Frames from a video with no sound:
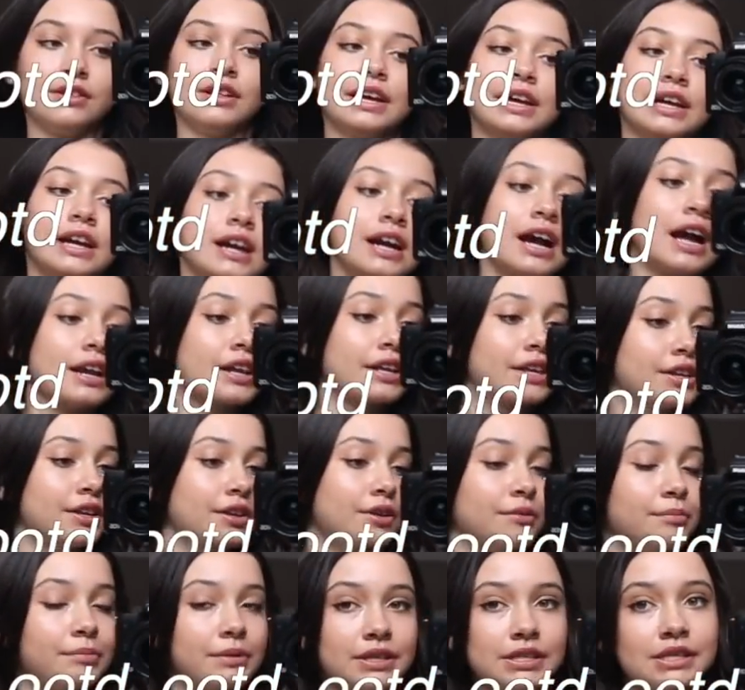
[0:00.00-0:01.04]
like kind of
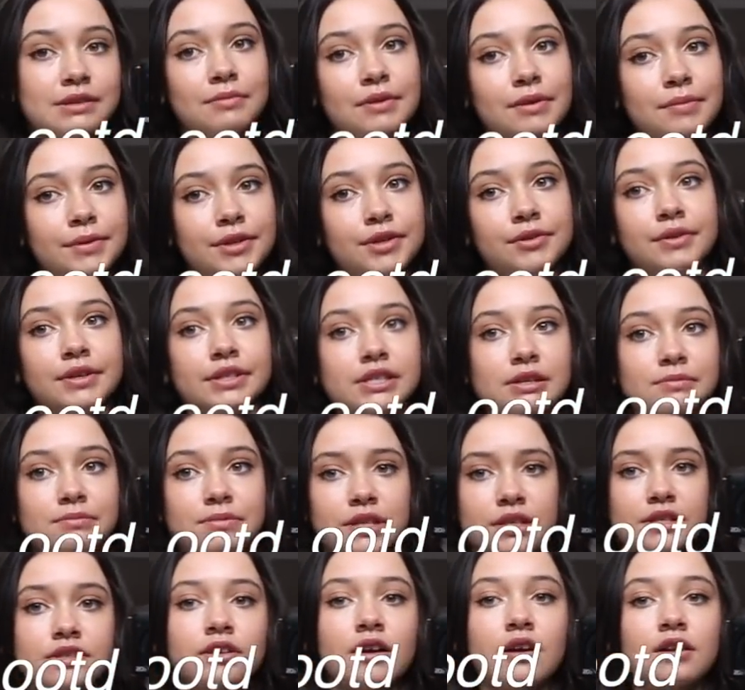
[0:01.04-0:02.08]
cute because I'm going to be doing some
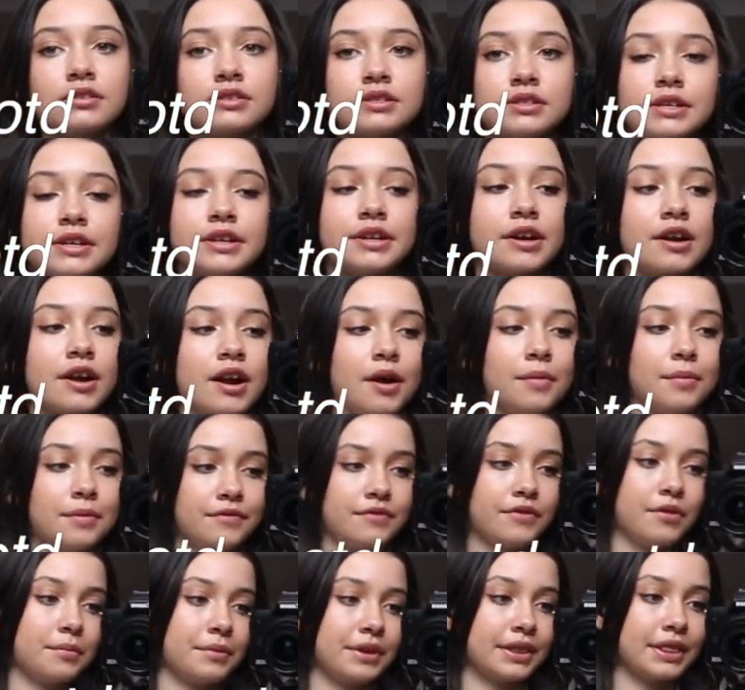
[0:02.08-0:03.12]
TikToks later. I'll be
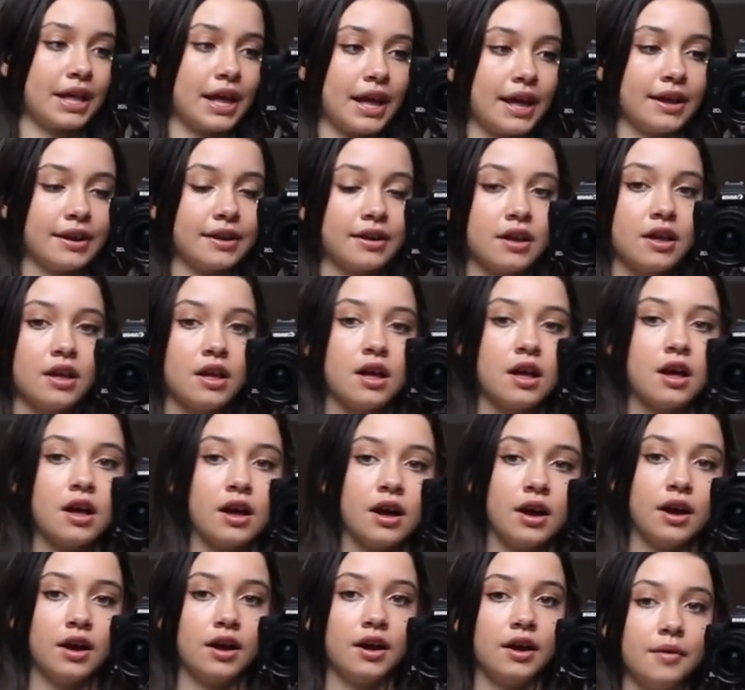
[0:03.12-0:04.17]
filming that.
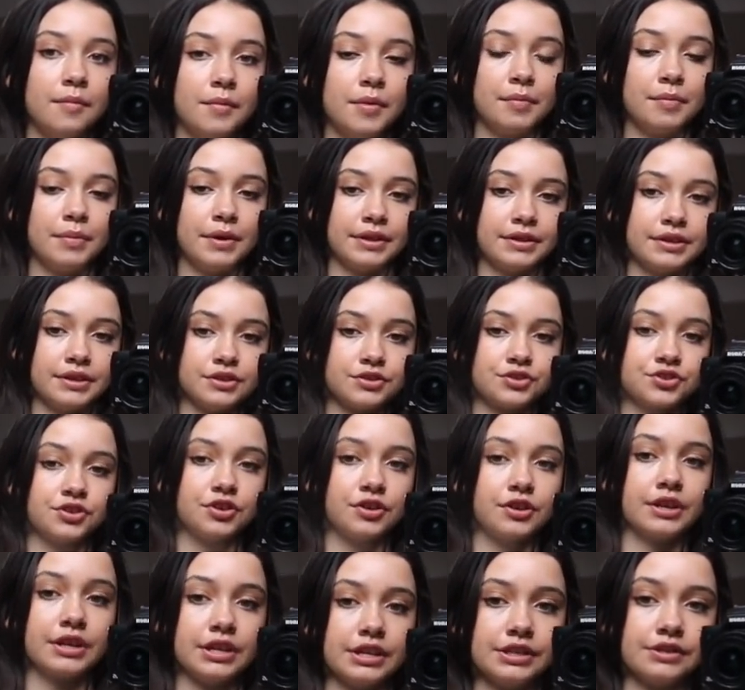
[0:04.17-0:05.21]
Um, but the
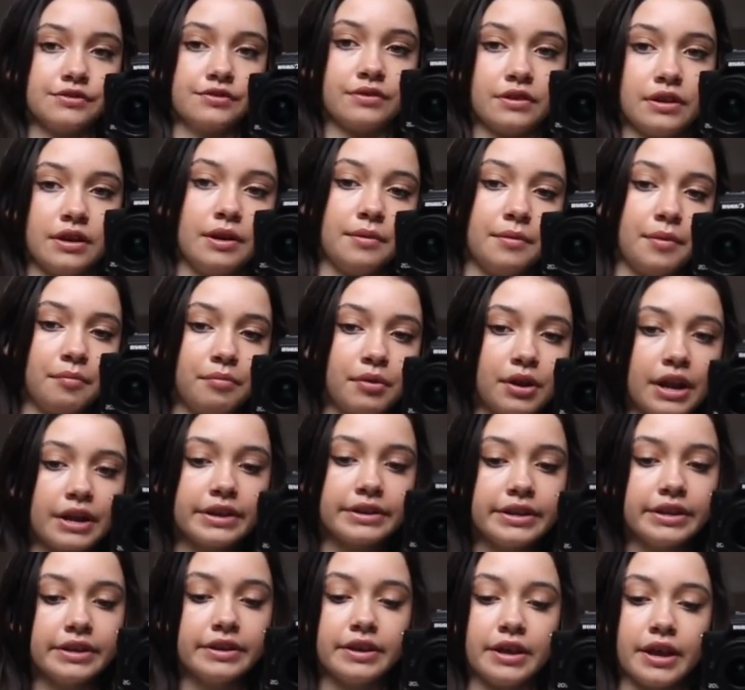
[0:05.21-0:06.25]
shirt is from
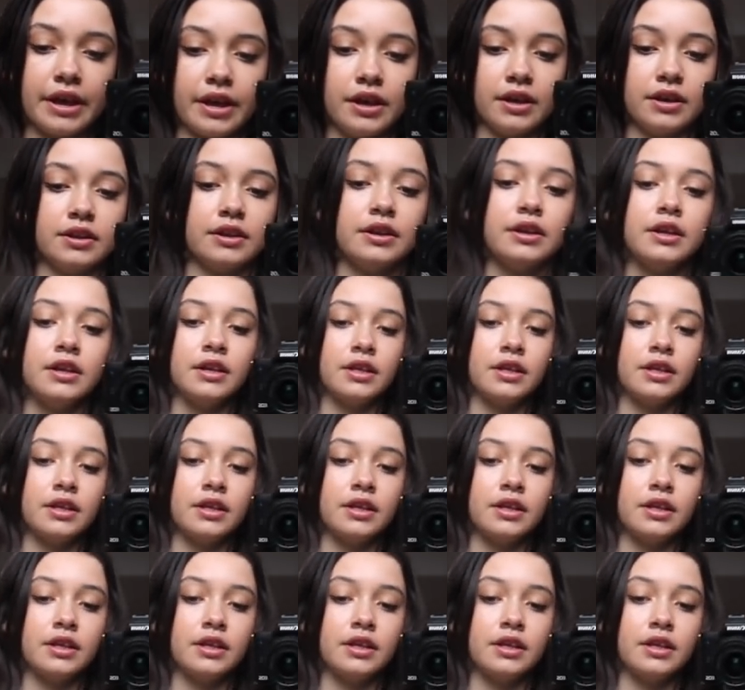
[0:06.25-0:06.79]
Brandy and